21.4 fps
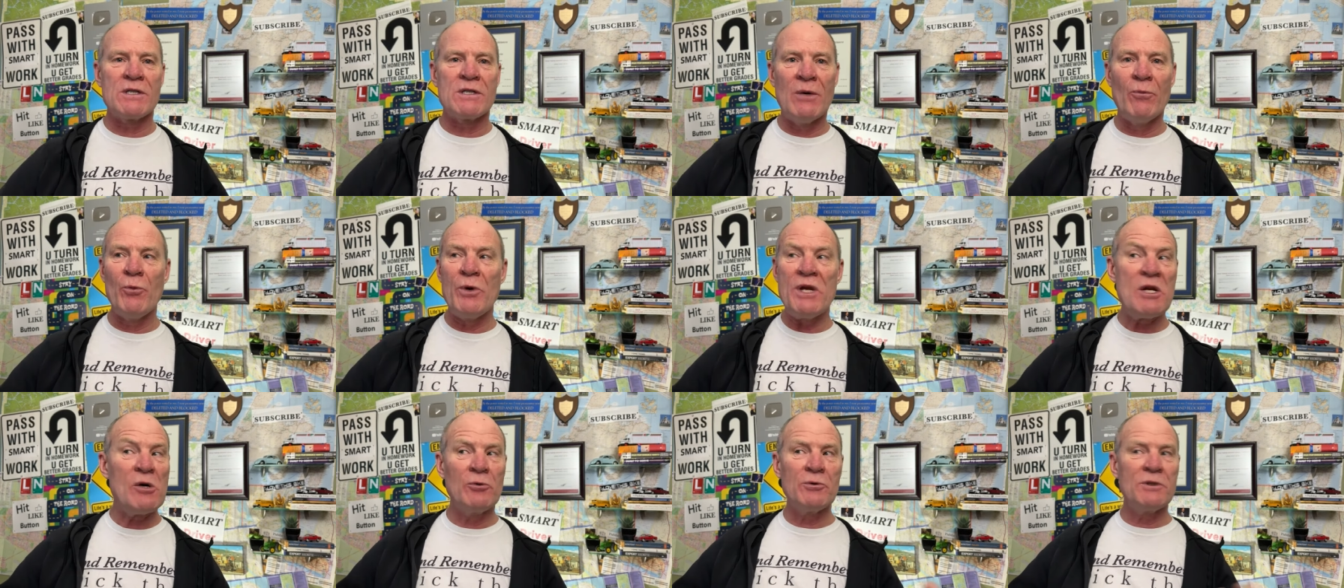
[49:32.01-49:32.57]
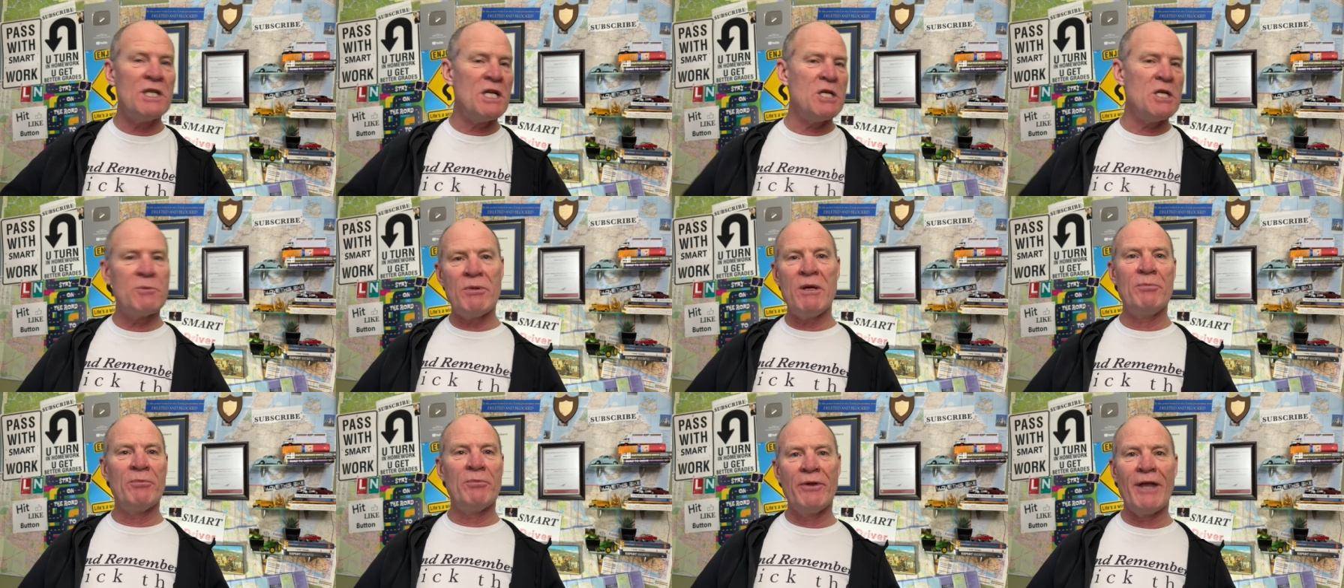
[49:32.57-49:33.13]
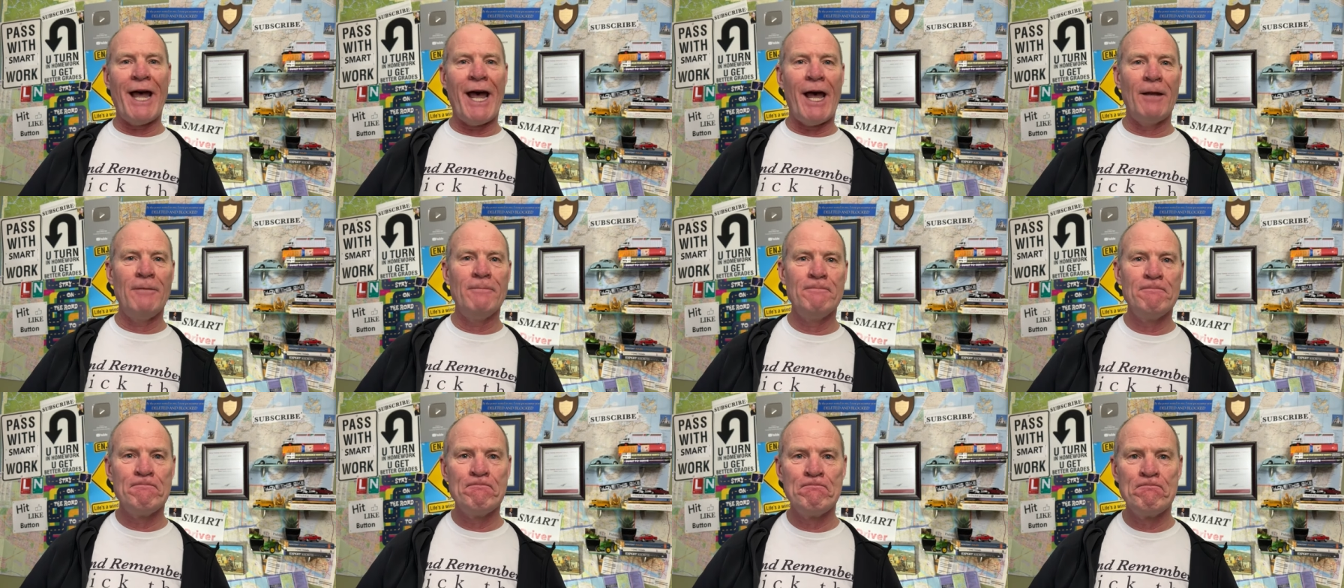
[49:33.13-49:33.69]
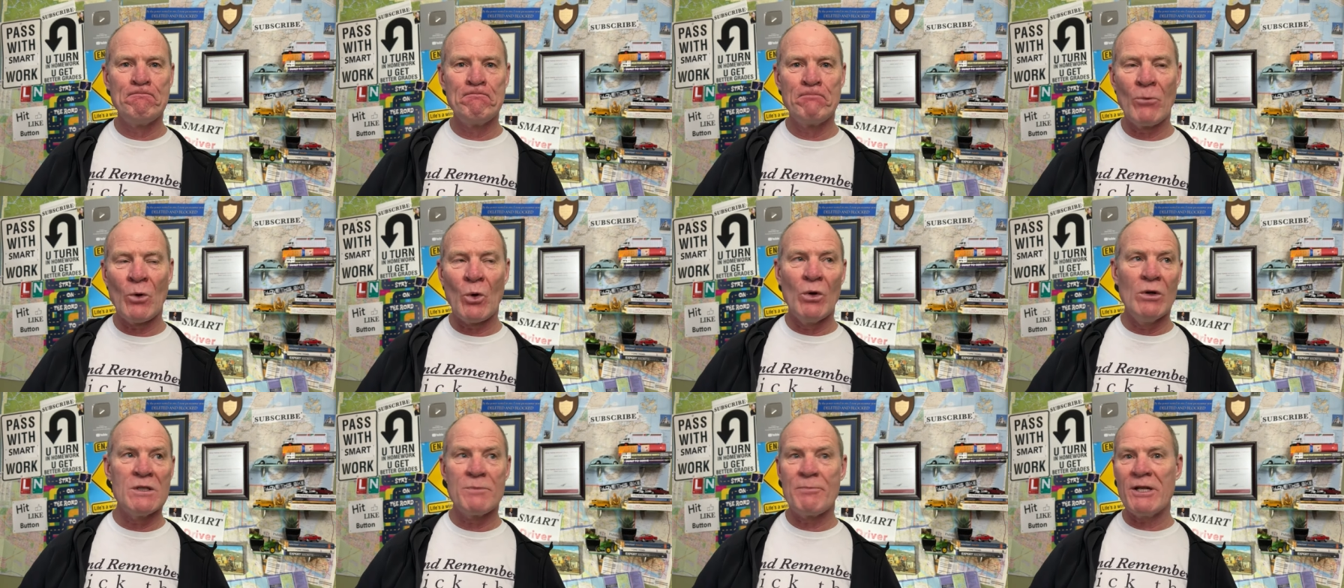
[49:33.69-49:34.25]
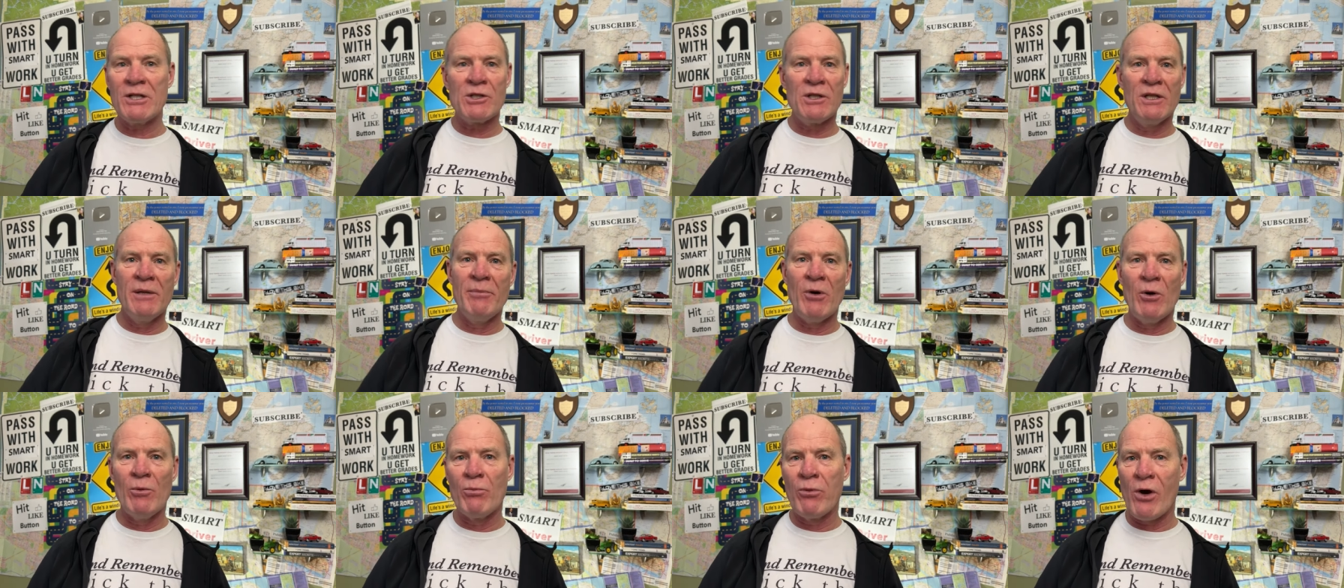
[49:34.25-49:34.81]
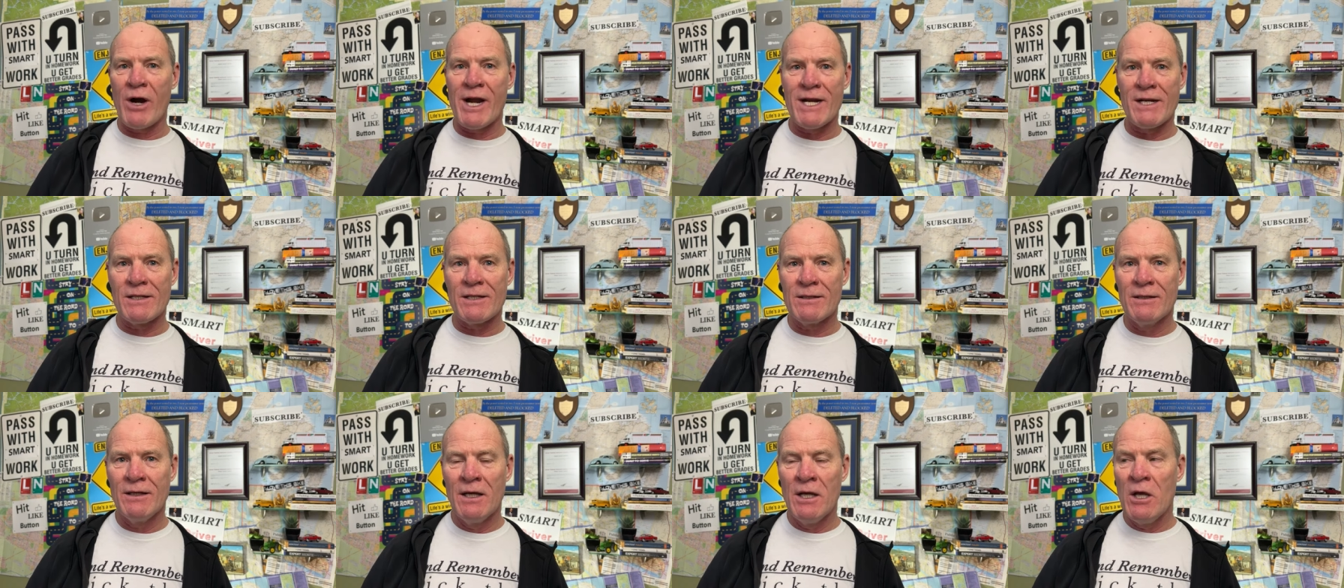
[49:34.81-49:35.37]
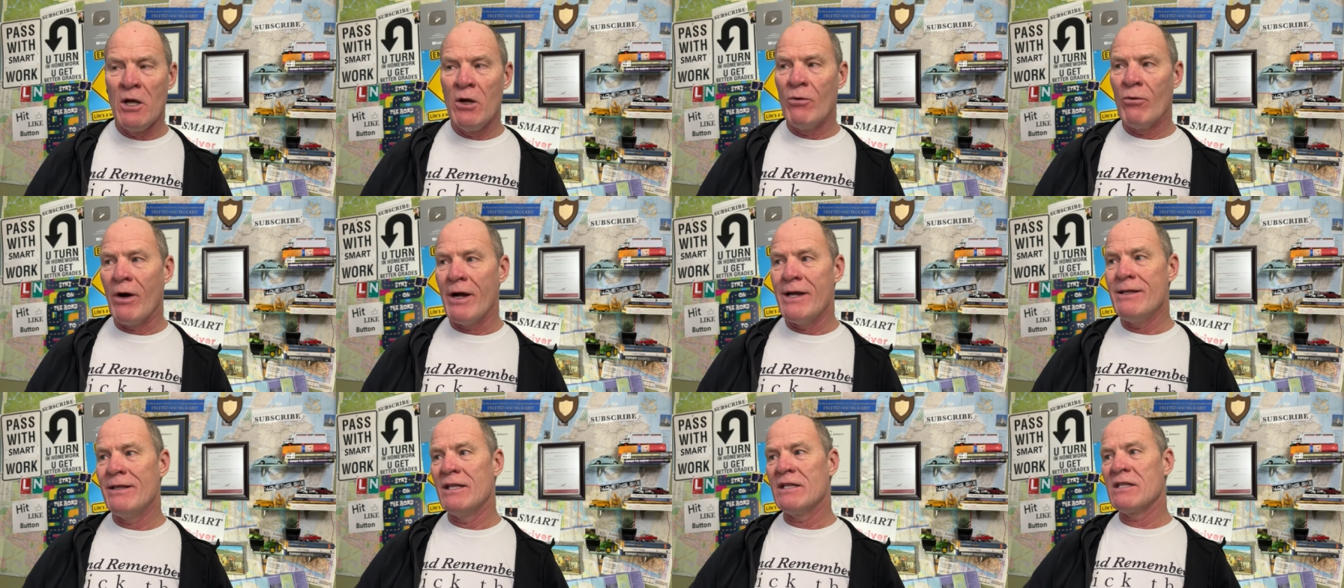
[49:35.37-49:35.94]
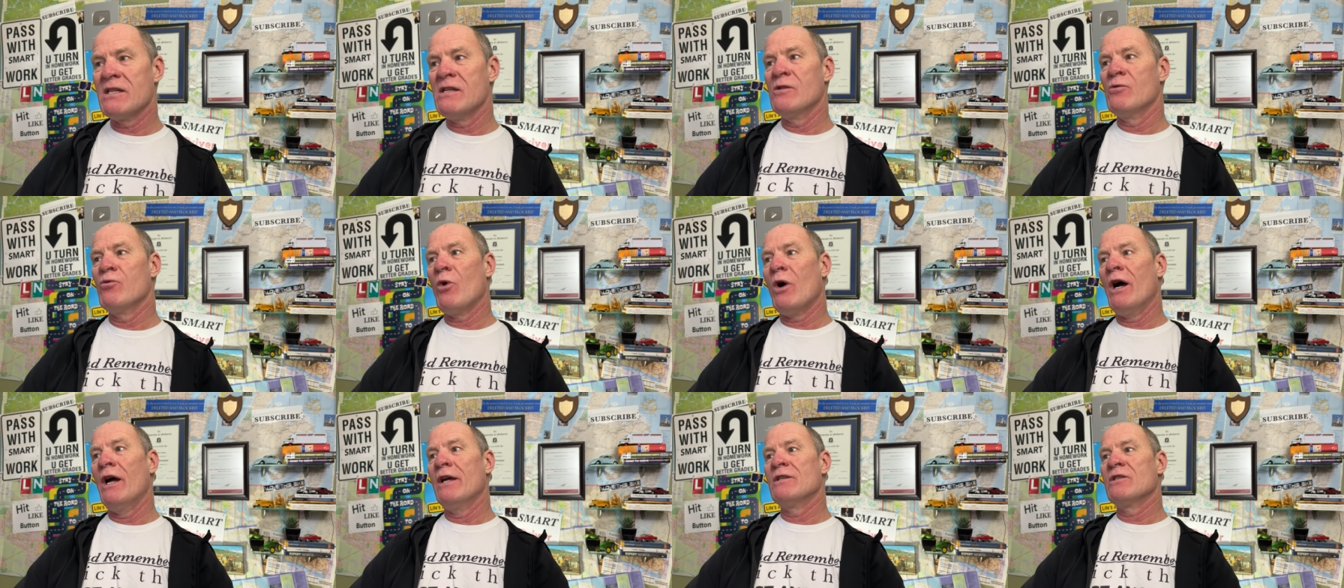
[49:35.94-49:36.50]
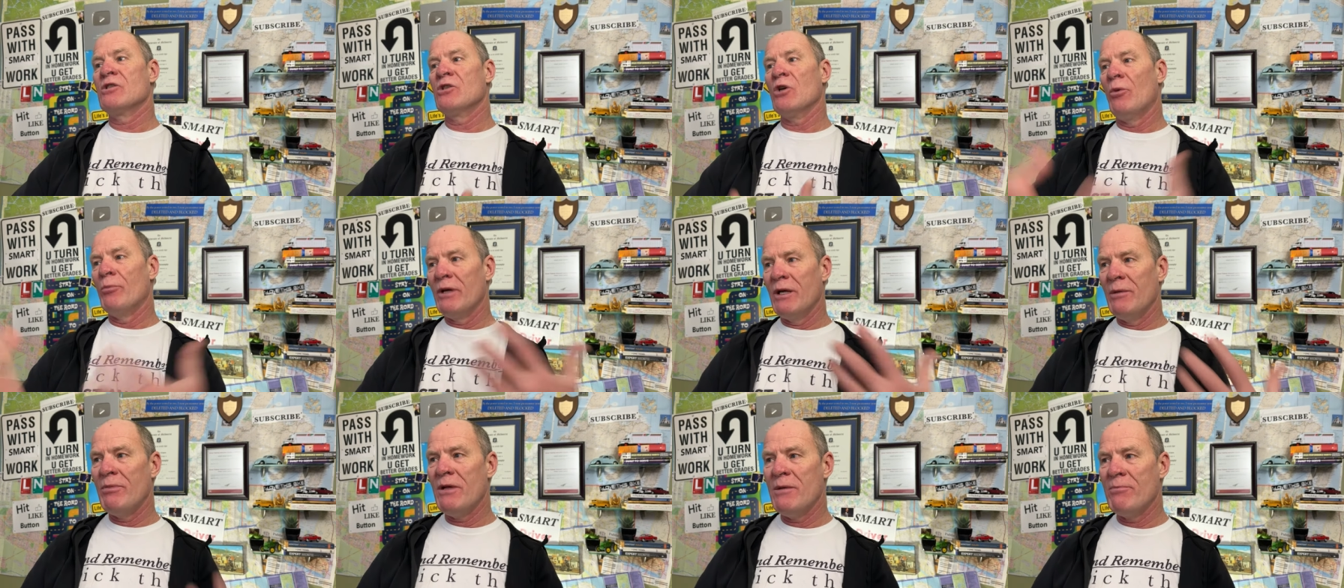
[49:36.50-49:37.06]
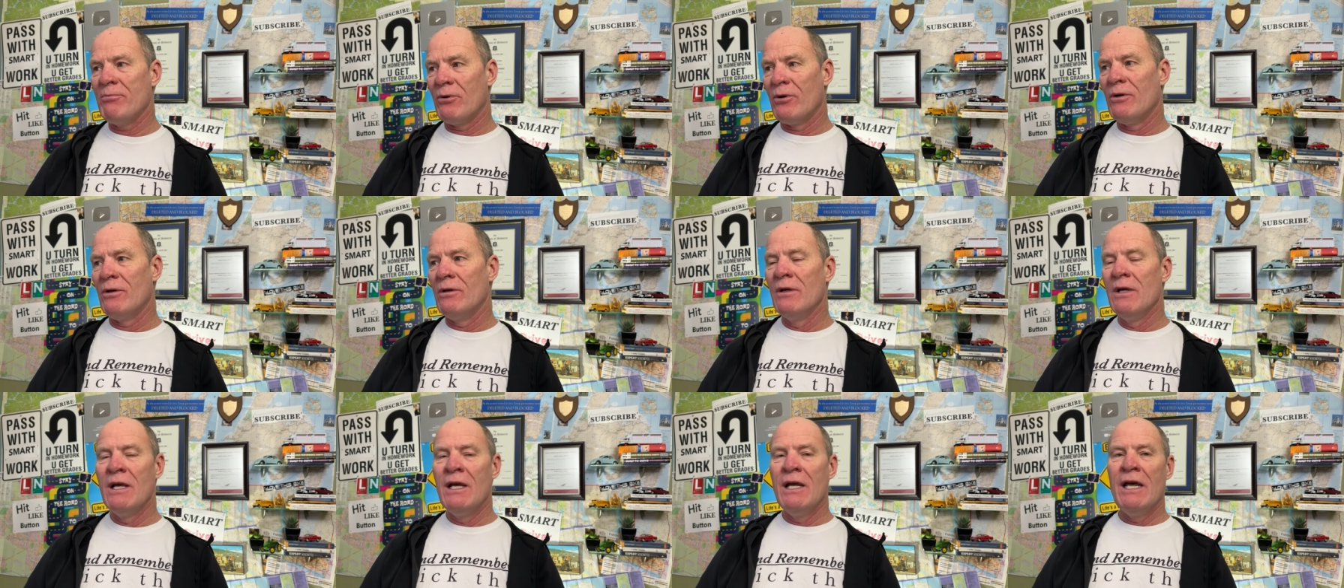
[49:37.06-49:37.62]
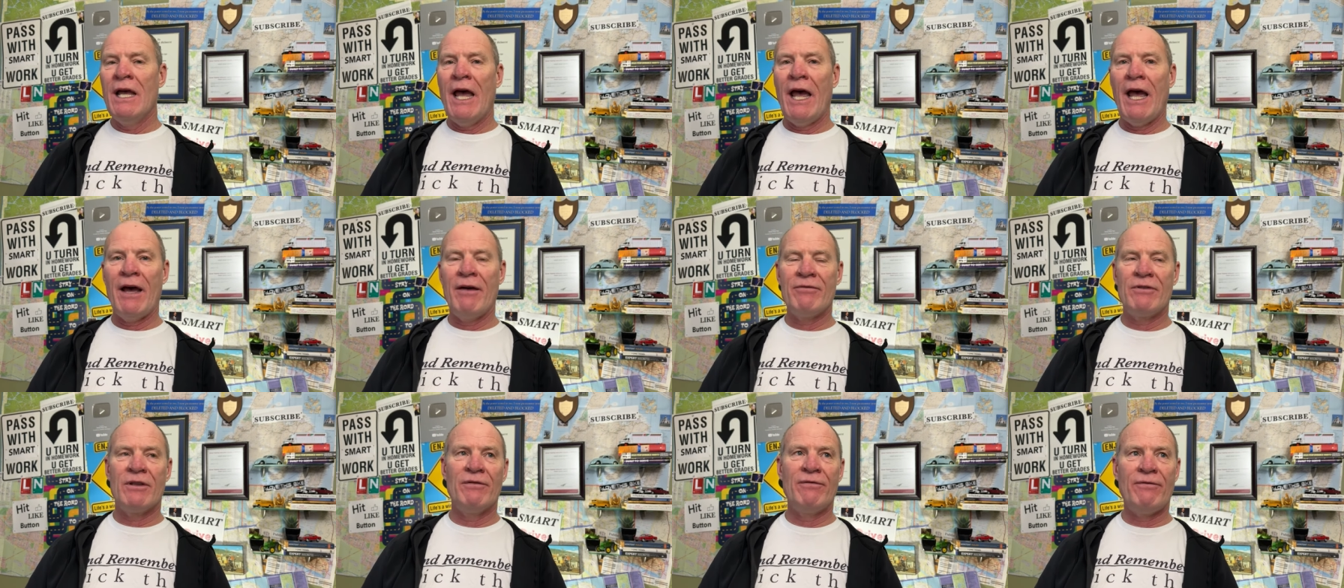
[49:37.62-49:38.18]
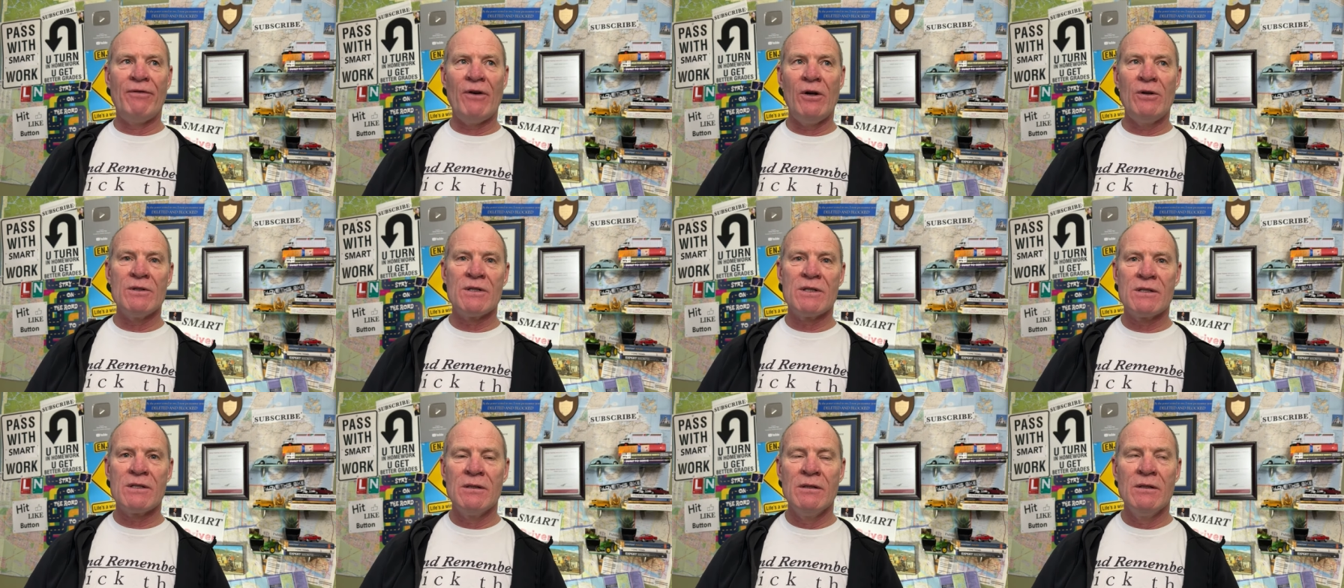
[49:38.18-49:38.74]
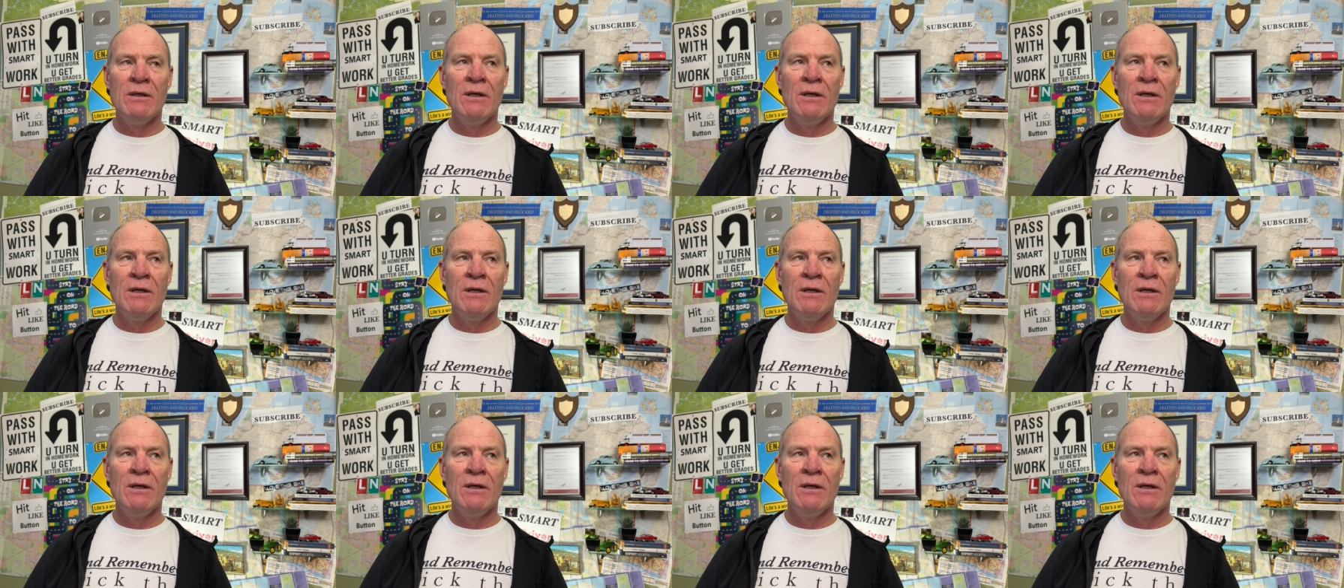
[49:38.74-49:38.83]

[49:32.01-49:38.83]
And we don't teach people that, especially about brakes, right? This is why so many people have the false